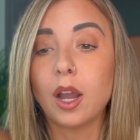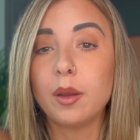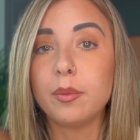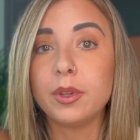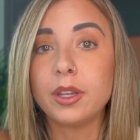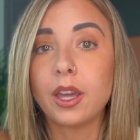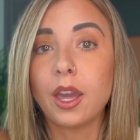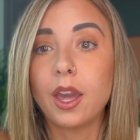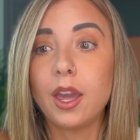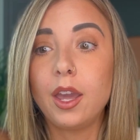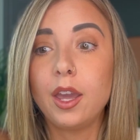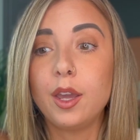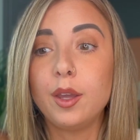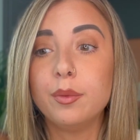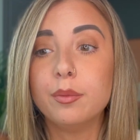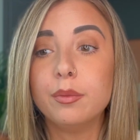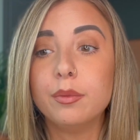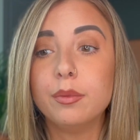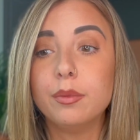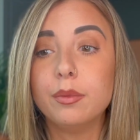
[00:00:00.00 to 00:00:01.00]

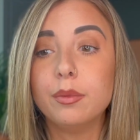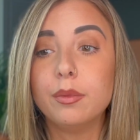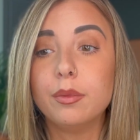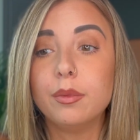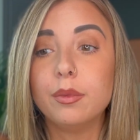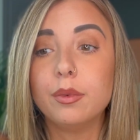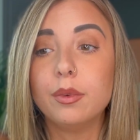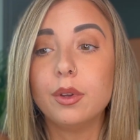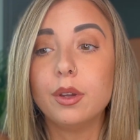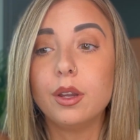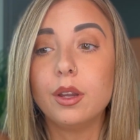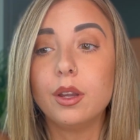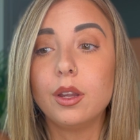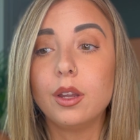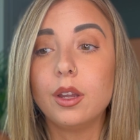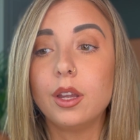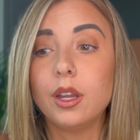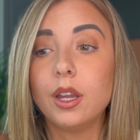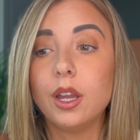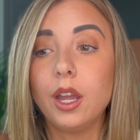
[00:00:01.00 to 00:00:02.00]
became
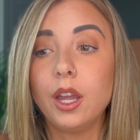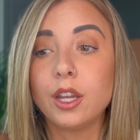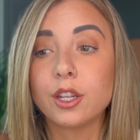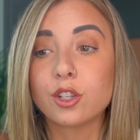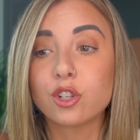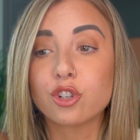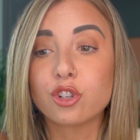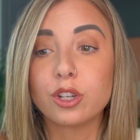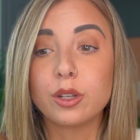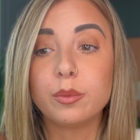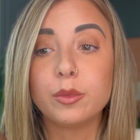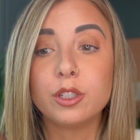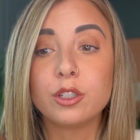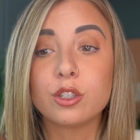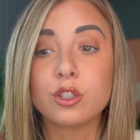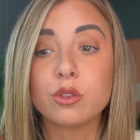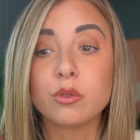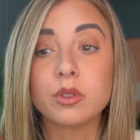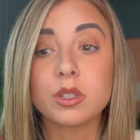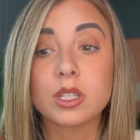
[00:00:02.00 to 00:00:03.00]
extremely
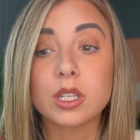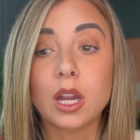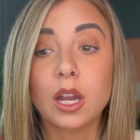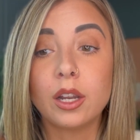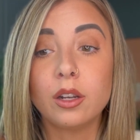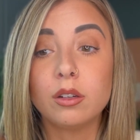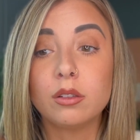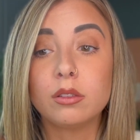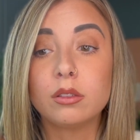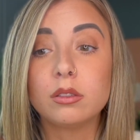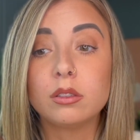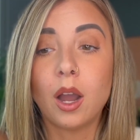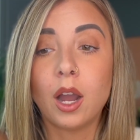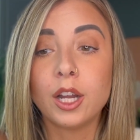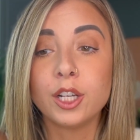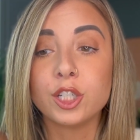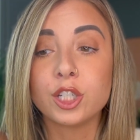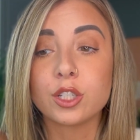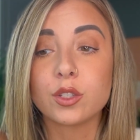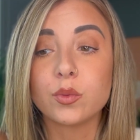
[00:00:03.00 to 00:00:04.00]
suicidal.
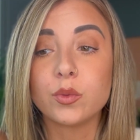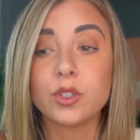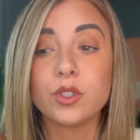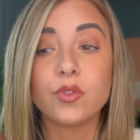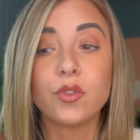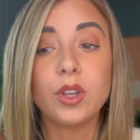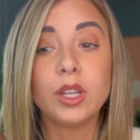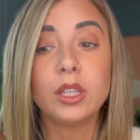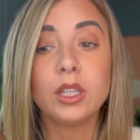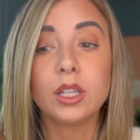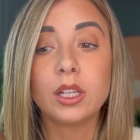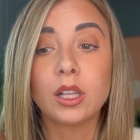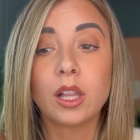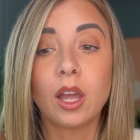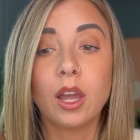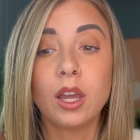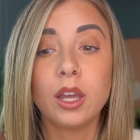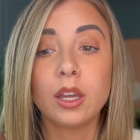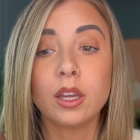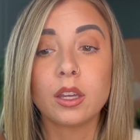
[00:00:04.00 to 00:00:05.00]
I just was feeling
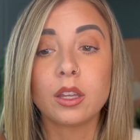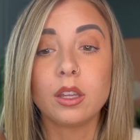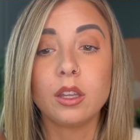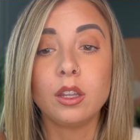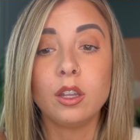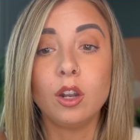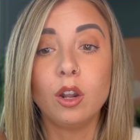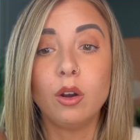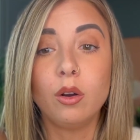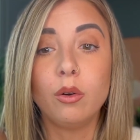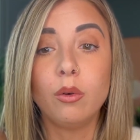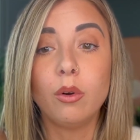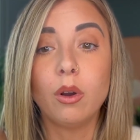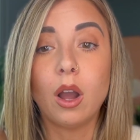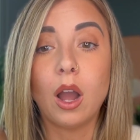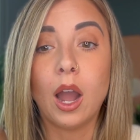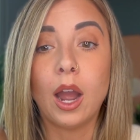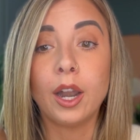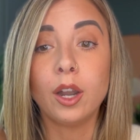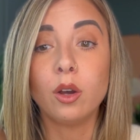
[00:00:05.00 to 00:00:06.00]
like,
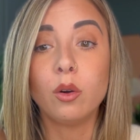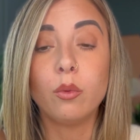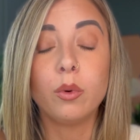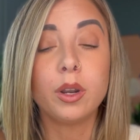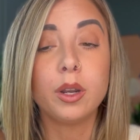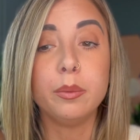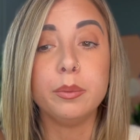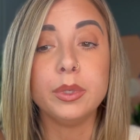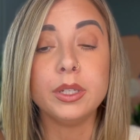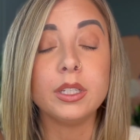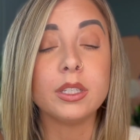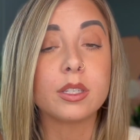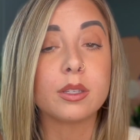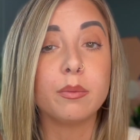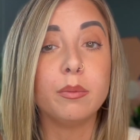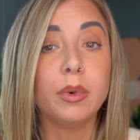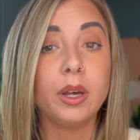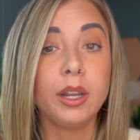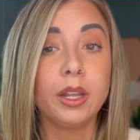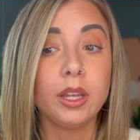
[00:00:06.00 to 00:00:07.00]
I don't want to be
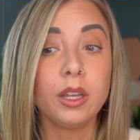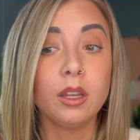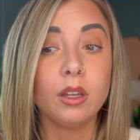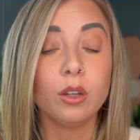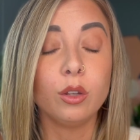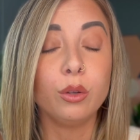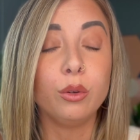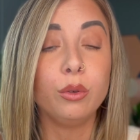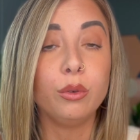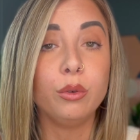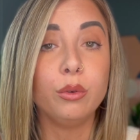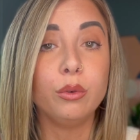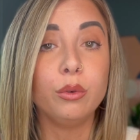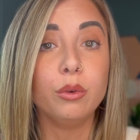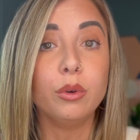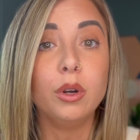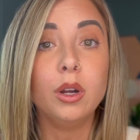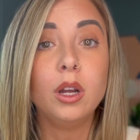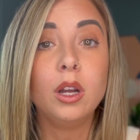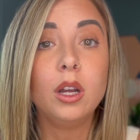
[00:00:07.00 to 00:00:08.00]
somebody
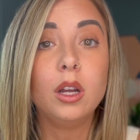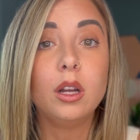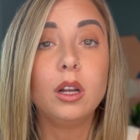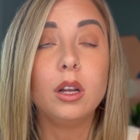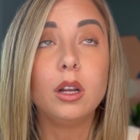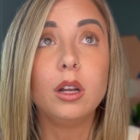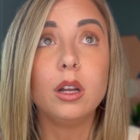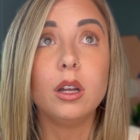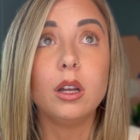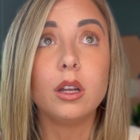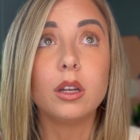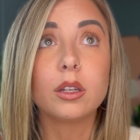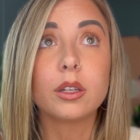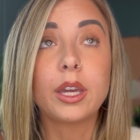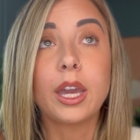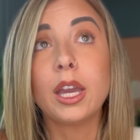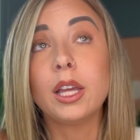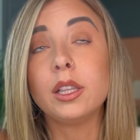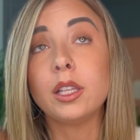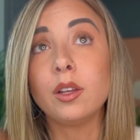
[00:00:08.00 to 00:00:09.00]
who
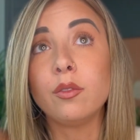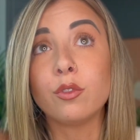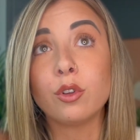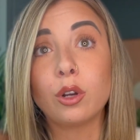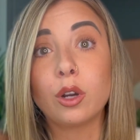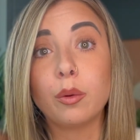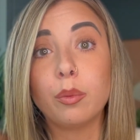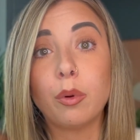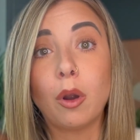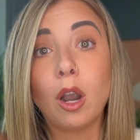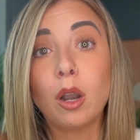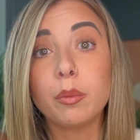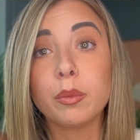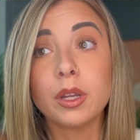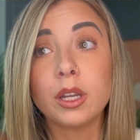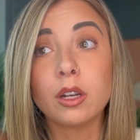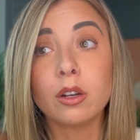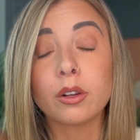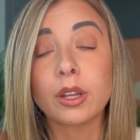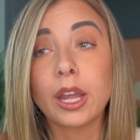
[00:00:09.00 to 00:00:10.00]
can't leave their
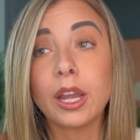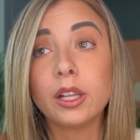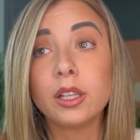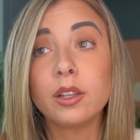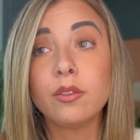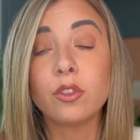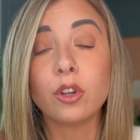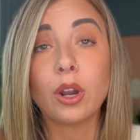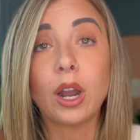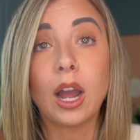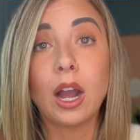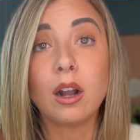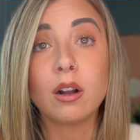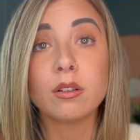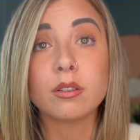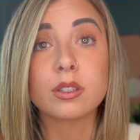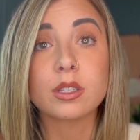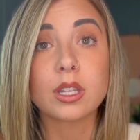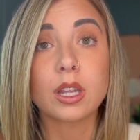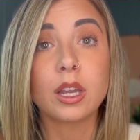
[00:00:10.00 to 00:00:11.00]
apartment or can't leave their
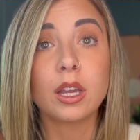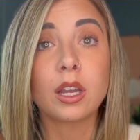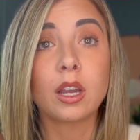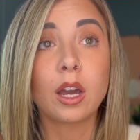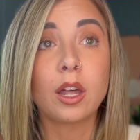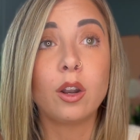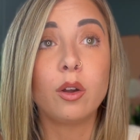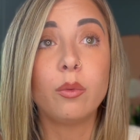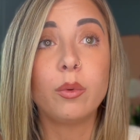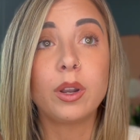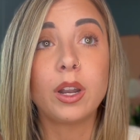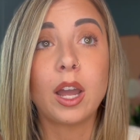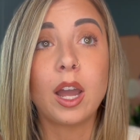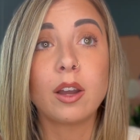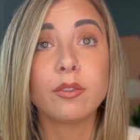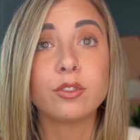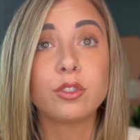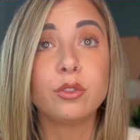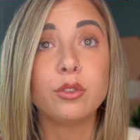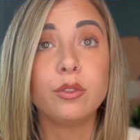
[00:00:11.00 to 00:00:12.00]
house. Like I don't want to
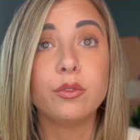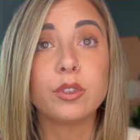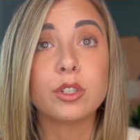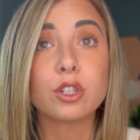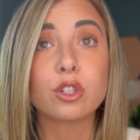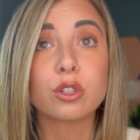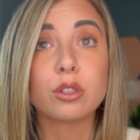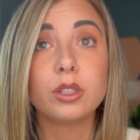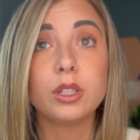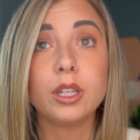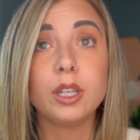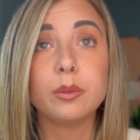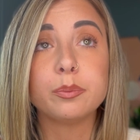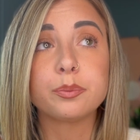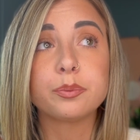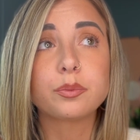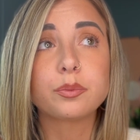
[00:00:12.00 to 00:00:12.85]
have to eventually